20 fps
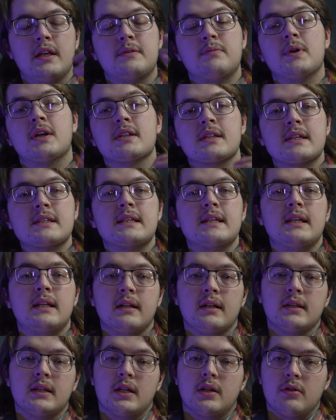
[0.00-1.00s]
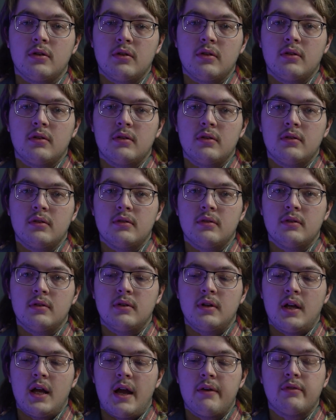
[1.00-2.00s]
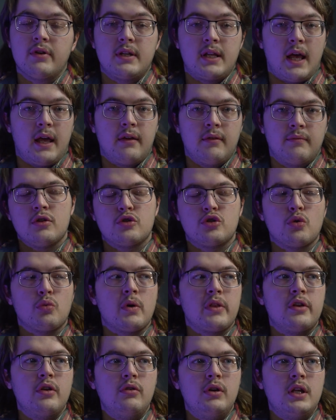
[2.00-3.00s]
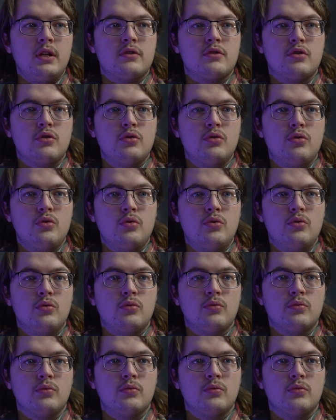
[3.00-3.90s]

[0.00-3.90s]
it's because I did a little every day. So whether you need to